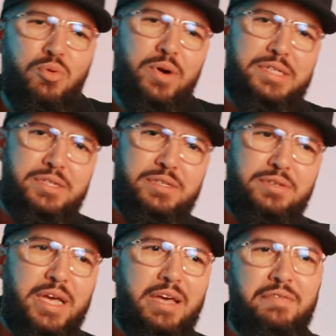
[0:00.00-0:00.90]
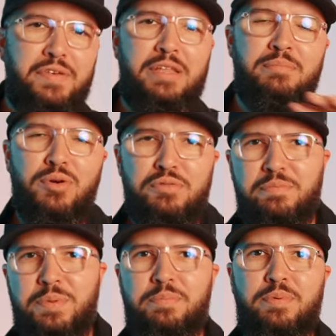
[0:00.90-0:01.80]
questions you have. And
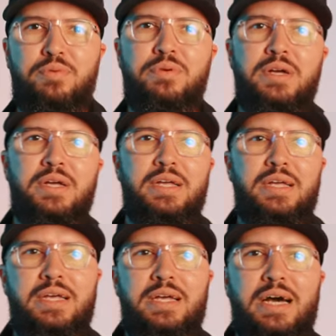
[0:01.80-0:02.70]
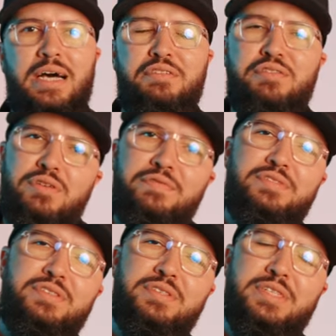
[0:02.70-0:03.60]
most people are sort of
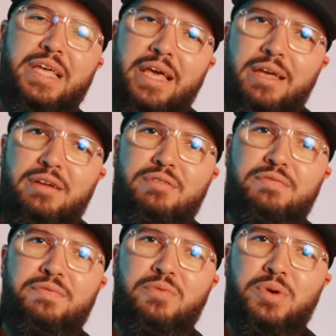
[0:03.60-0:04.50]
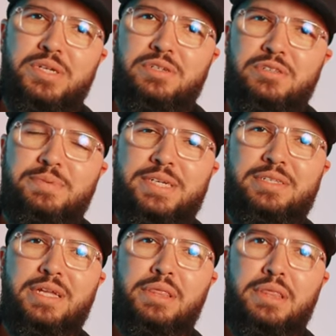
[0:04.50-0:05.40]
scared of questions because
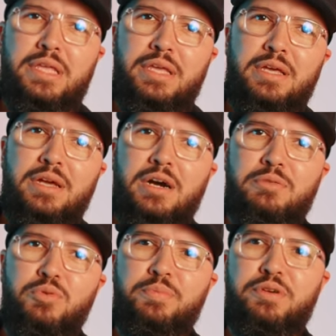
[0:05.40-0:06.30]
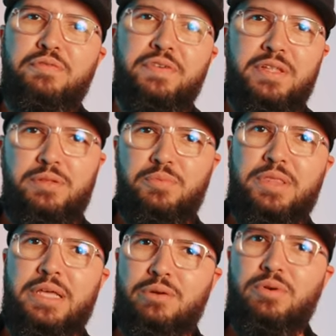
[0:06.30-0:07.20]
they think God will be offended with
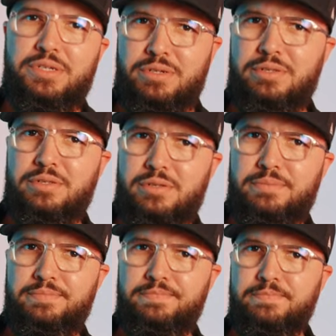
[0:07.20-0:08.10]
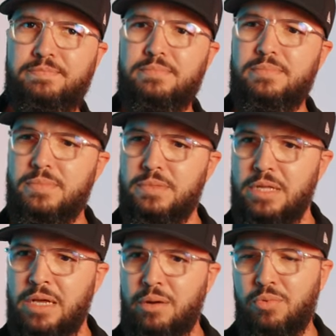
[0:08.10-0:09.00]
their questions.
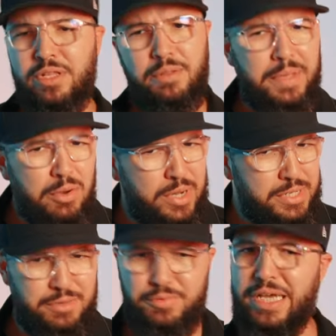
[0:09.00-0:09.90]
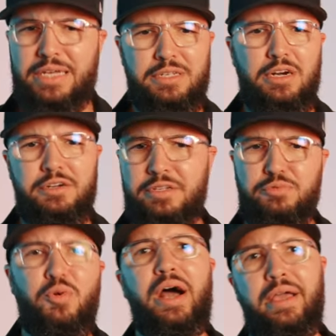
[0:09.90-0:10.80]
Uh, one of the big questions we ask God is
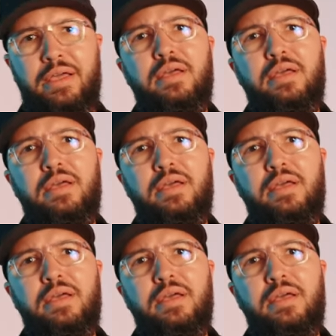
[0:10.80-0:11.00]
why?